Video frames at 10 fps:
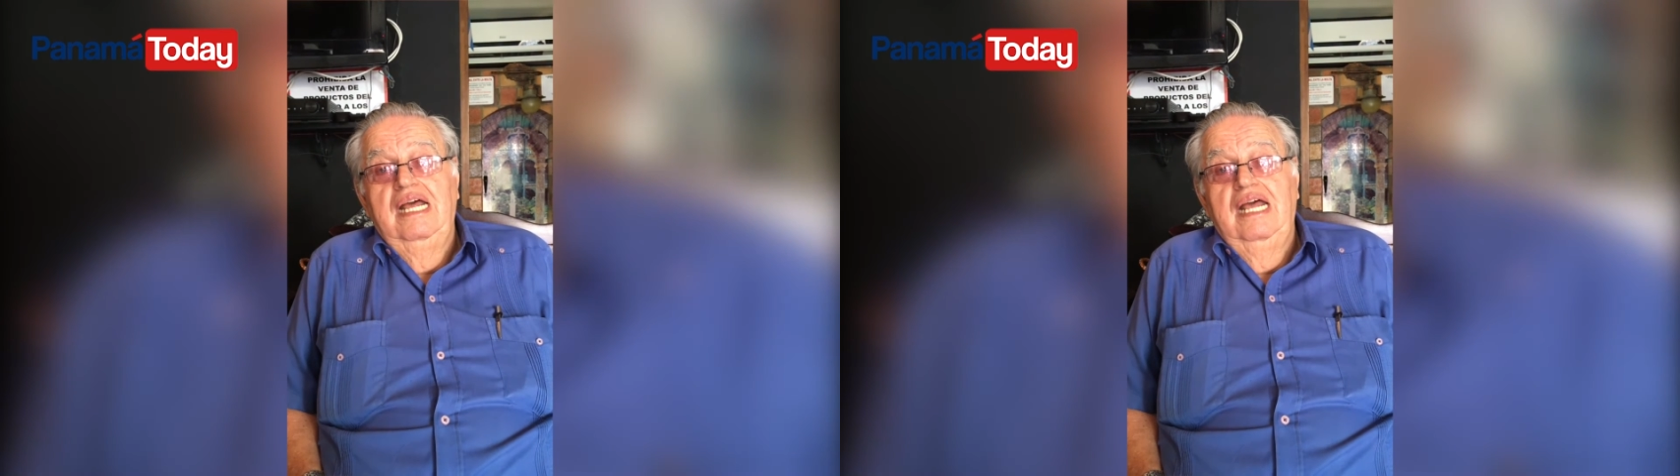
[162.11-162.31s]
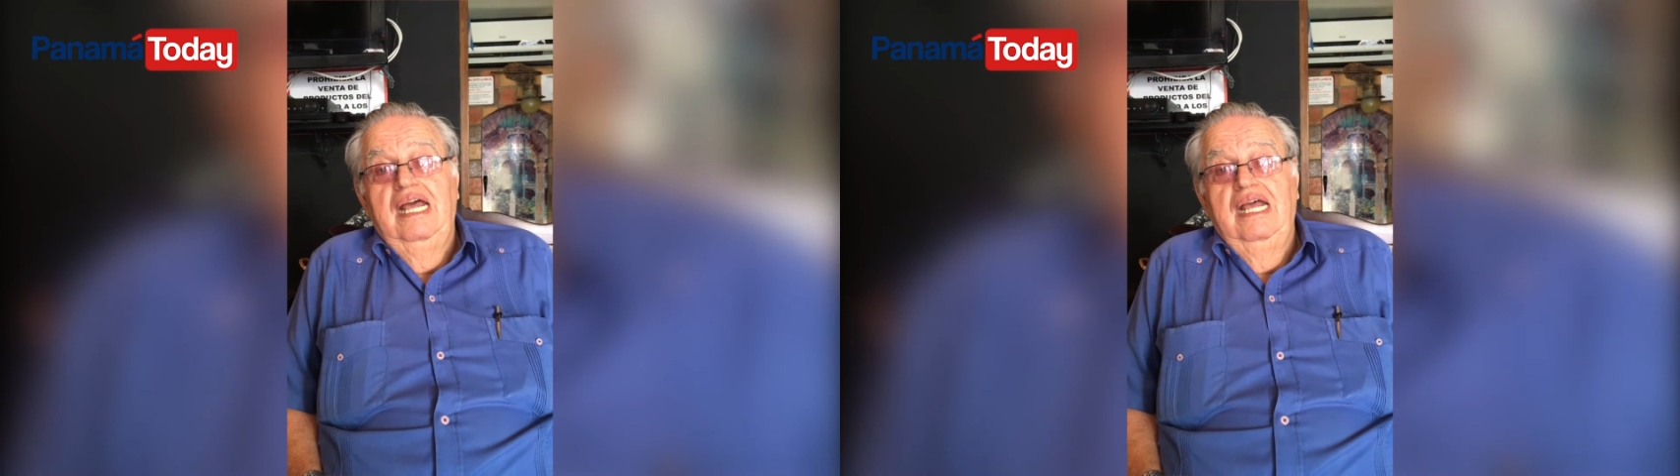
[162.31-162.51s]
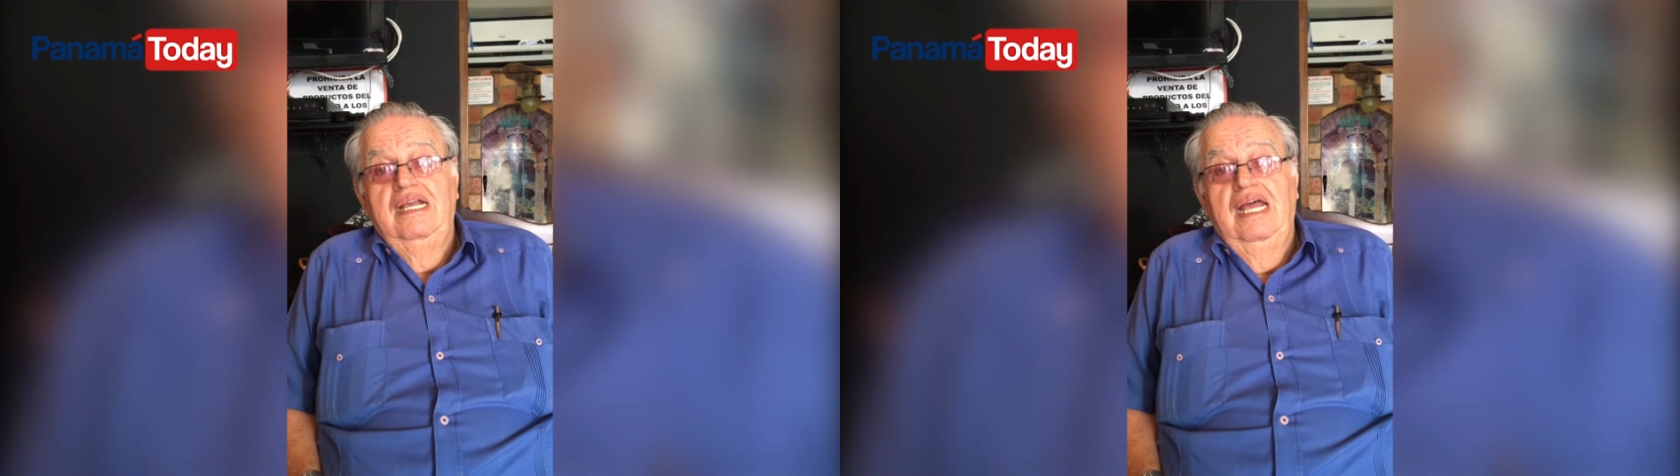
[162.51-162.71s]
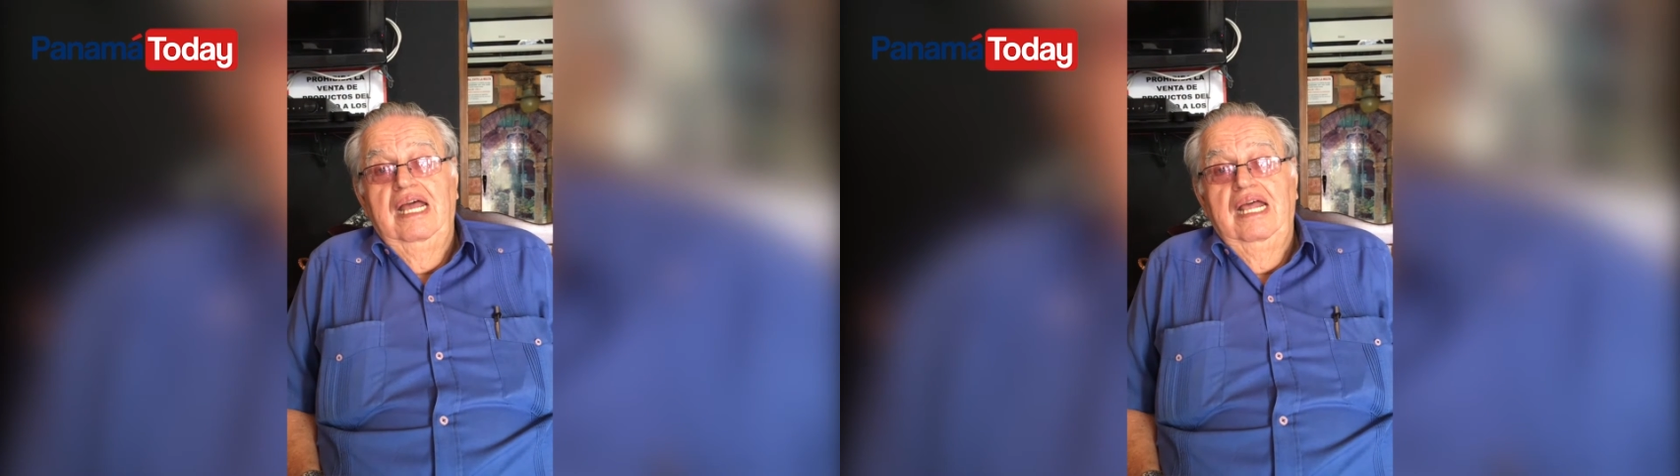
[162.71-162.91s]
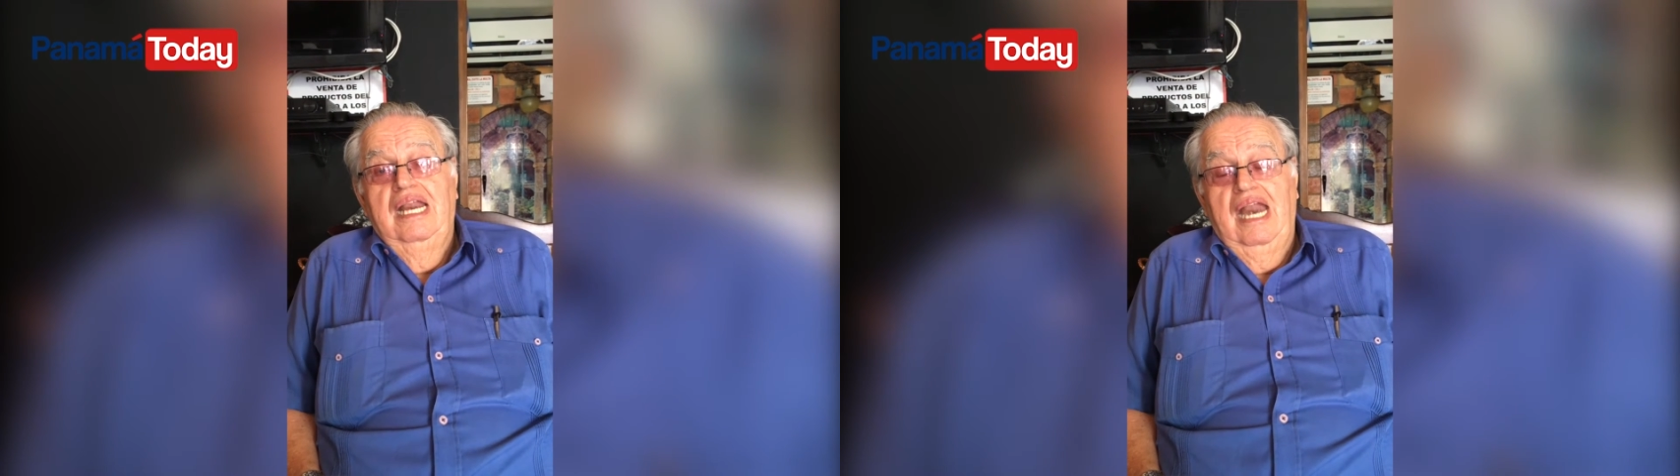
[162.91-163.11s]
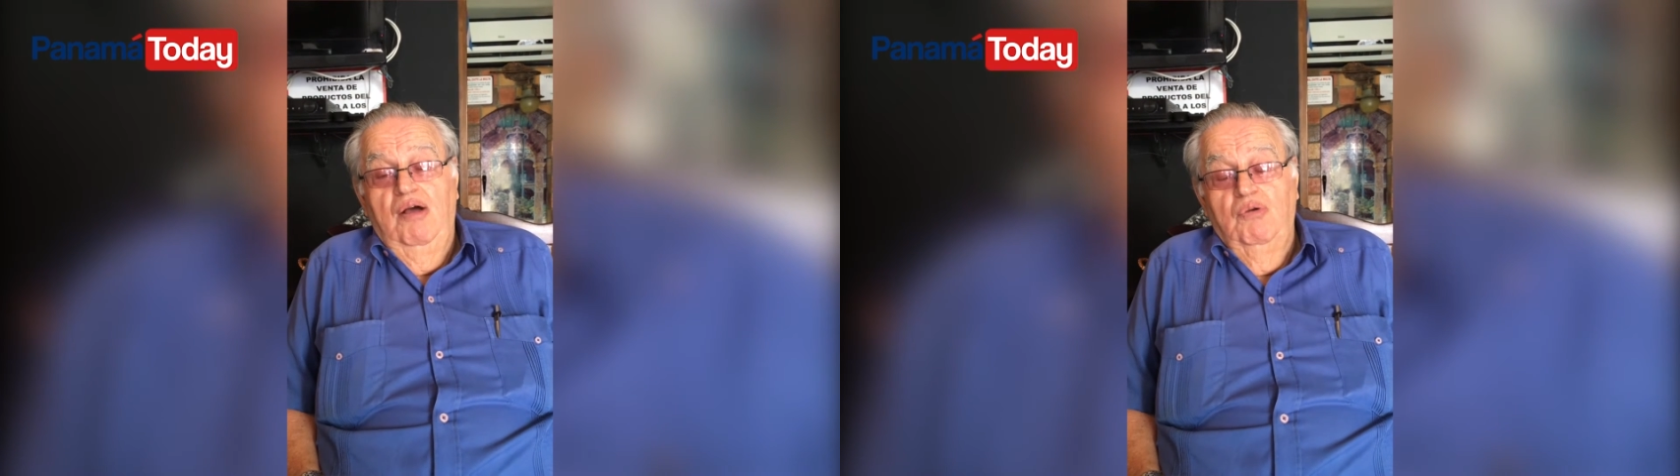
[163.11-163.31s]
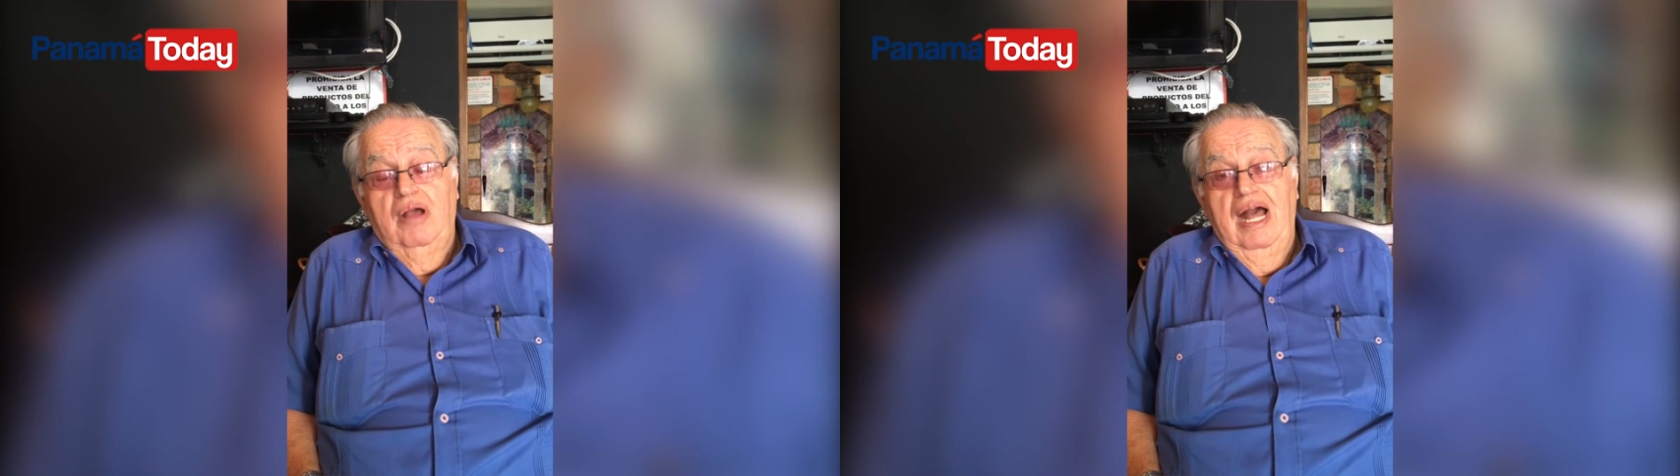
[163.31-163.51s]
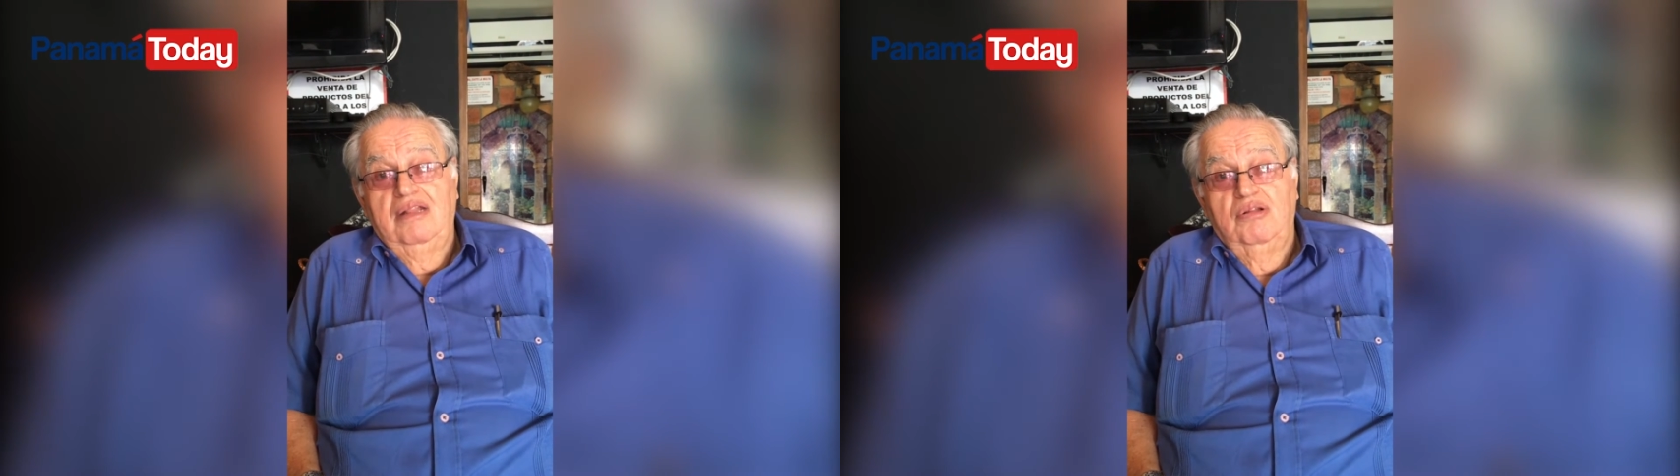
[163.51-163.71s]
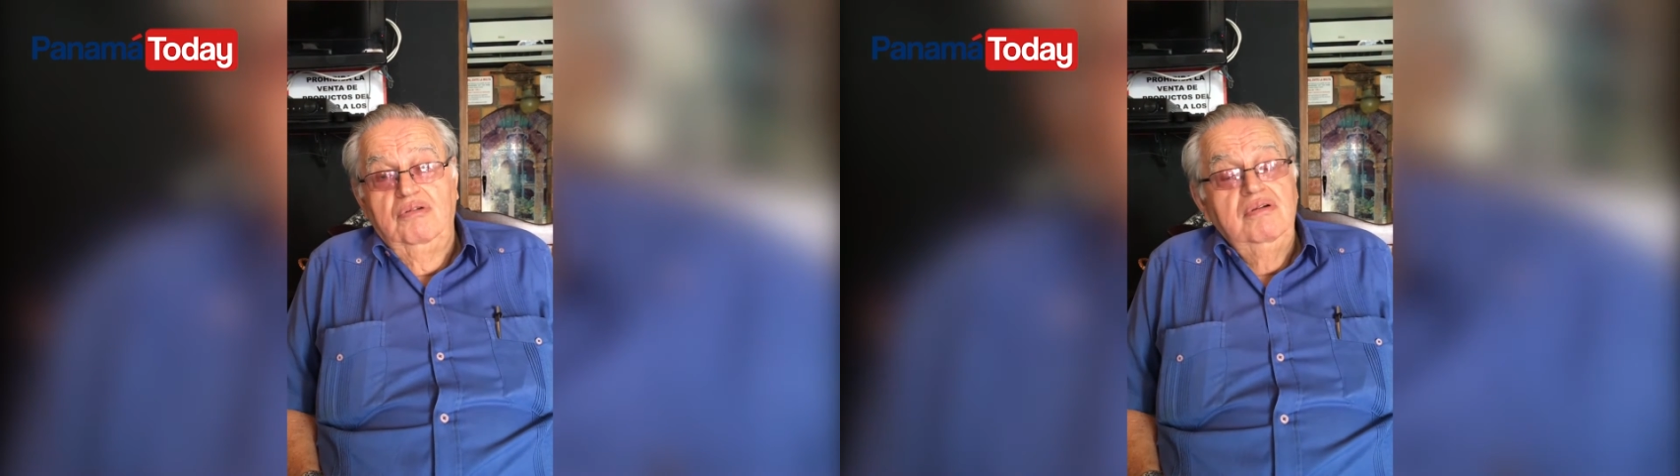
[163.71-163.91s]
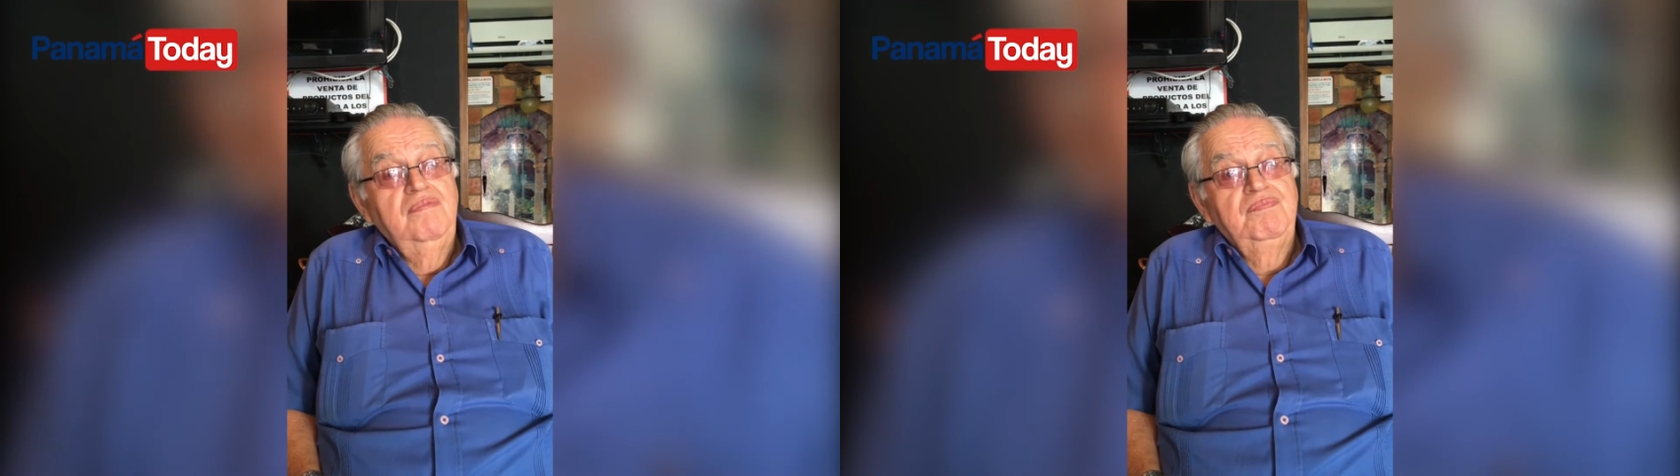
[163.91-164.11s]
Since
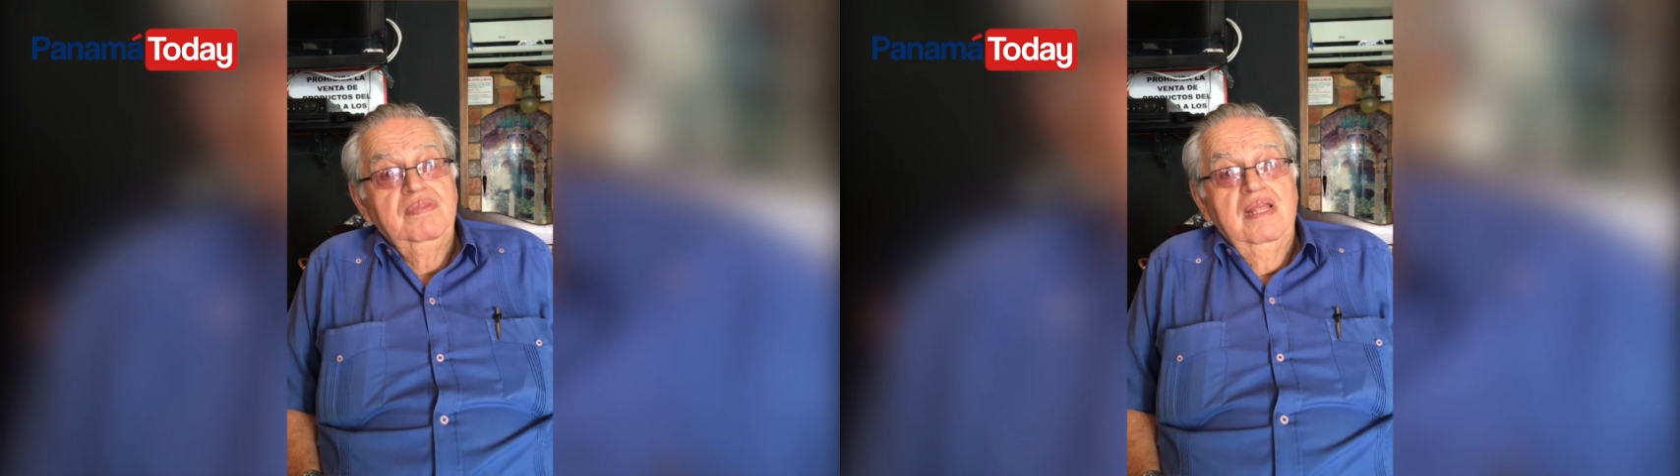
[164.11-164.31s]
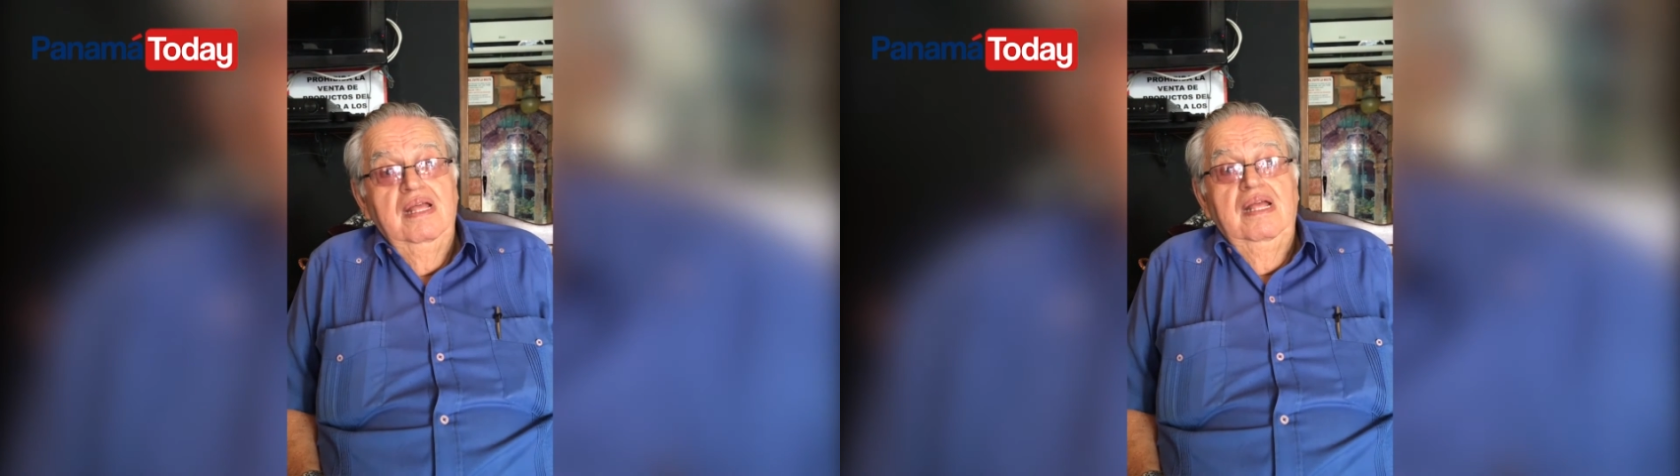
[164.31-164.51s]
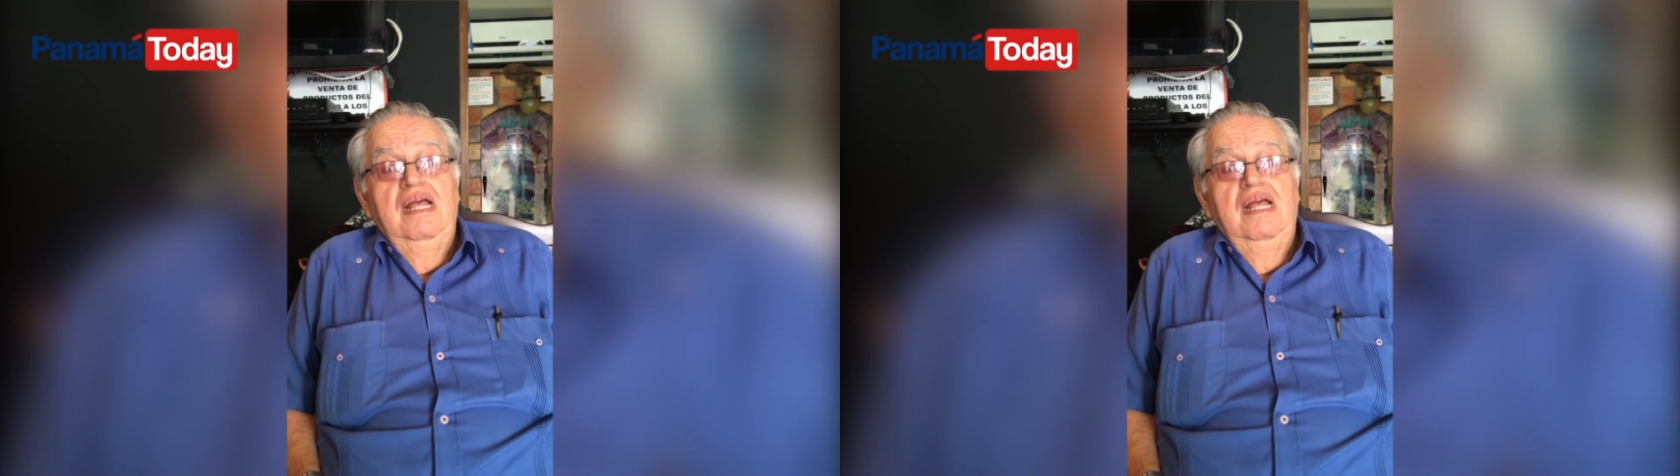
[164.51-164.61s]
2006,